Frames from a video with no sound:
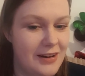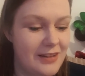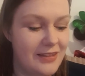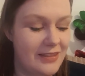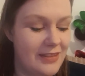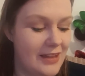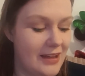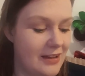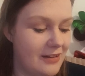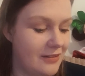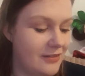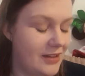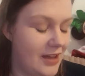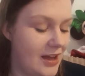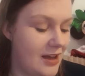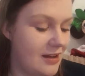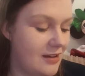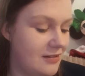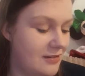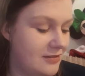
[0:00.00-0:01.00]
They
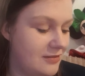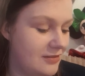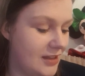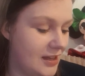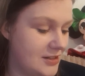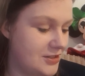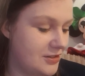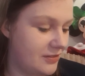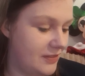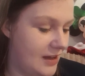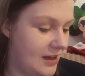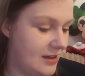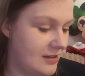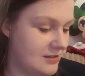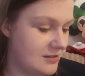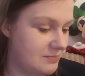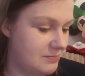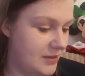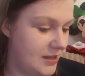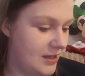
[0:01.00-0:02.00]
took that
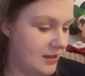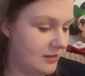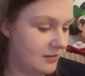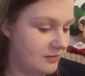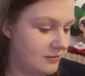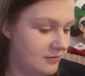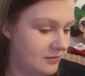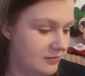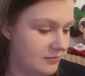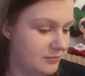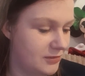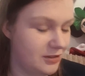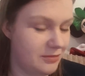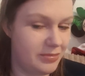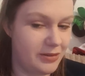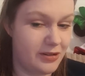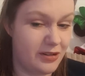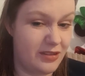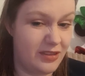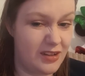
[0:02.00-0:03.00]
as being more
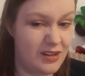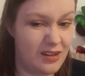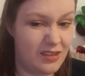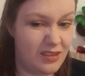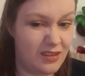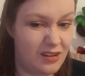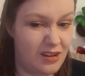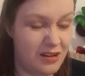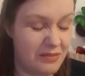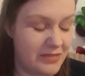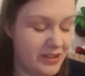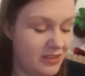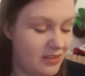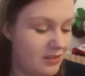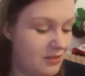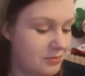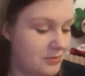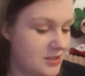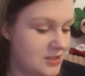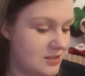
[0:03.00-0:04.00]
important than other
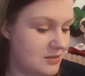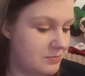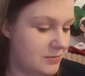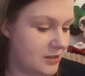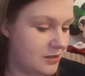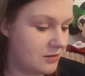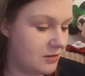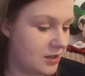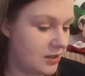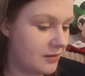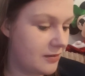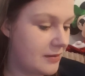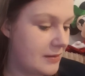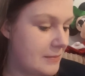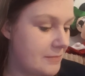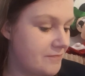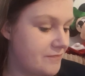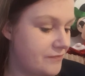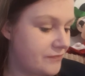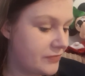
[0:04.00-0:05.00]
comments, which is a bit annoying.
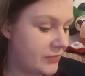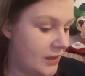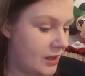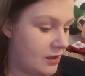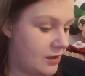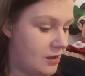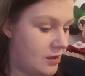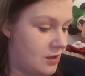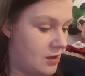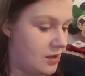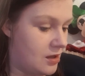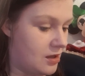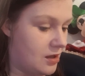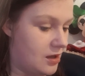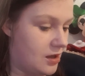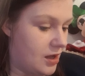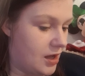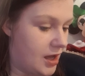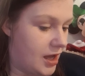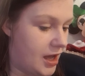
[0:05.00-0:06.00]

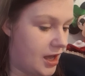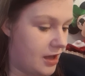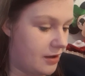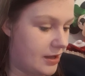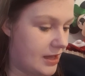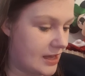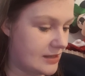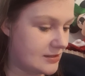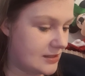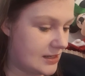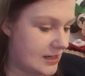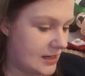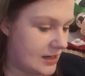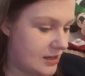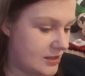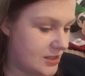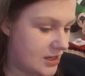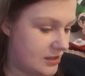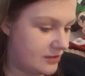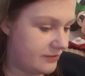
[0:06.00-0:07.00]
He has clearly
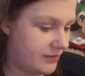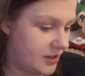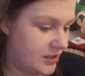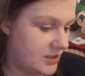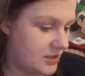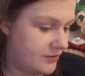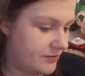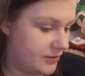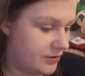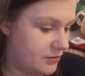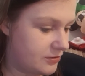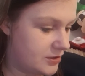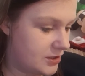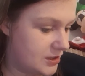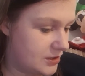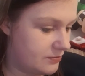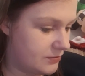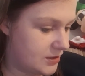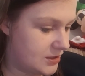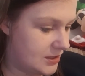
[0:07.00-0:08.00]
identified
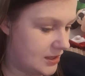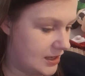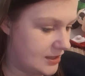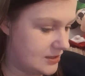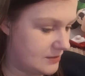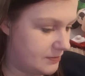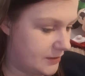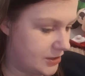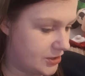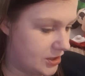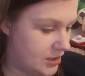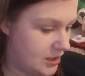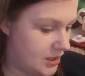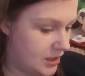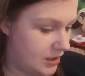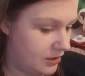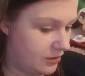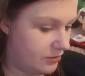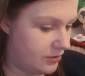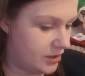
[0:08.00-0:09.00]
difficulties with delayed speech and
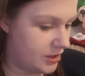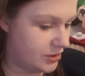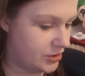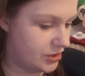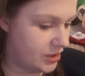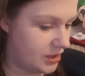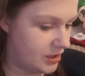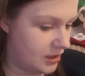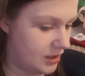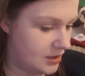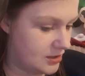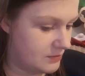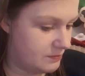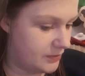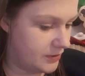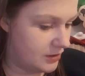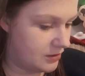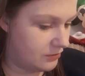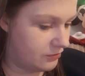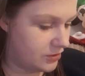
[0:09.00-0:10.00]
language, and he has
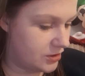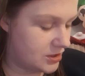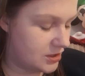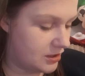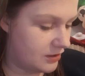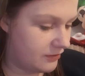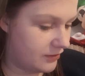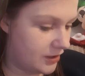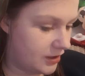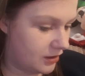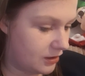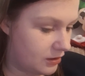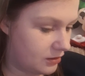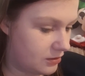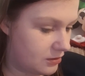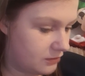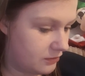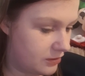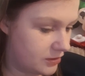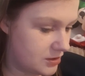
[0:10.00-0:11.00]
been receiving
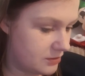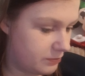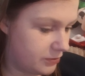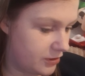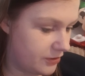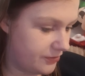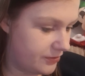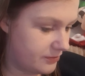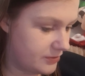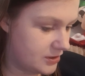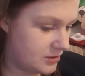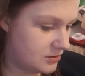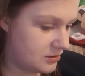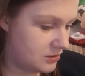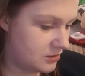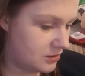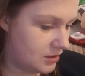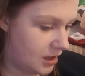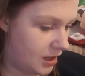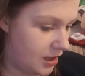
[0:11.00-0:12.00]
support from
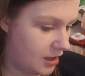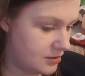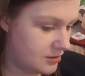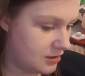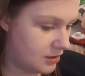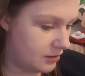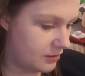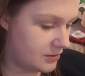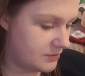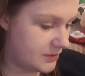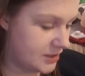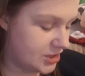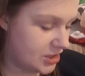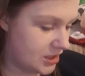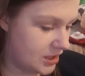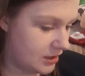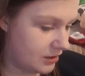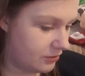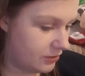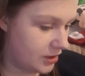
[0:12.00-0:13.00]
speech and
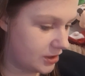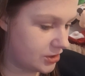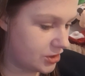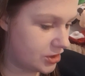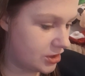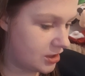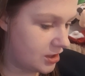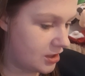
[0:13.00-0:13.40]
language,